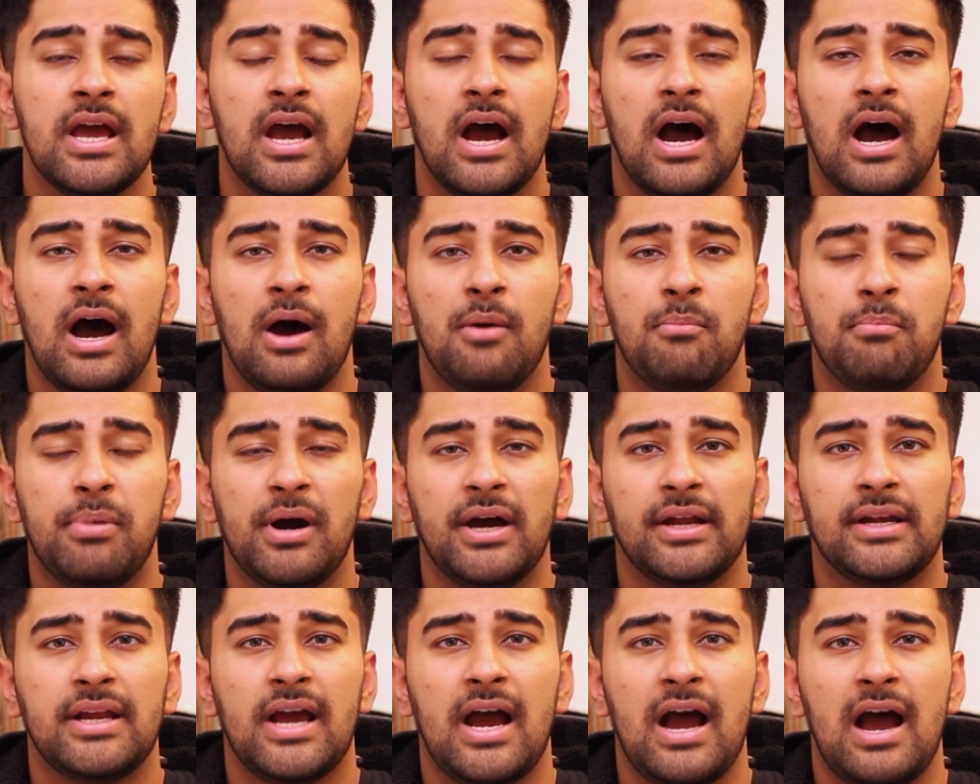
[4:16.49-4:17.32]

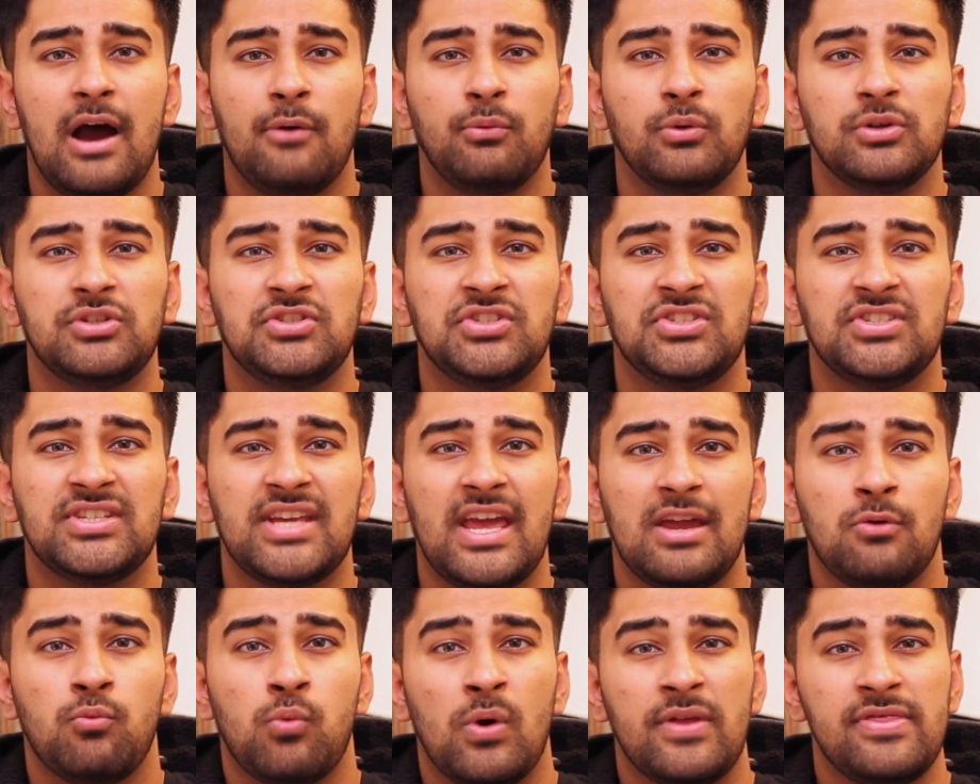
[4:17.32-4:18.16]
But I would
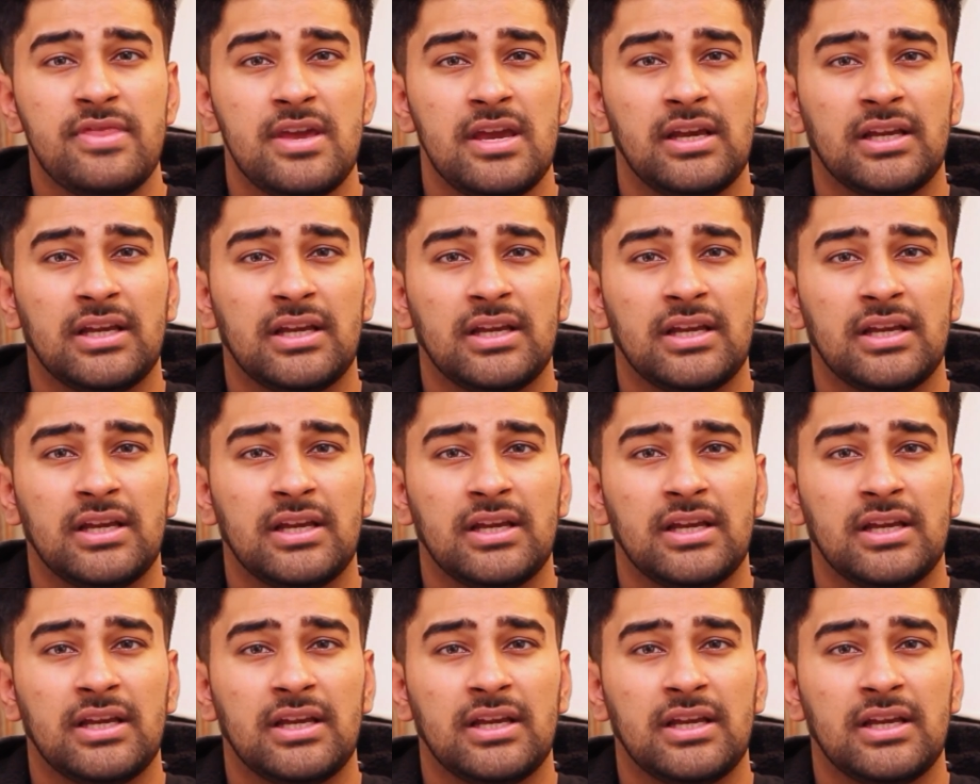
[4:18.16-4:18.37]
say when